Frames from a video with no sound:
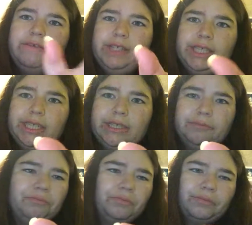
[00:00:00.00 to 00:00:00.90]
feeling her
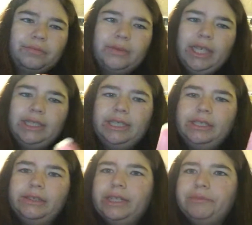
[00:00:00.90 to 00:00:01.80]
as
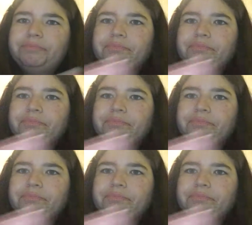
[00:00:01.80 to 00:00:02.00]
Cinderella.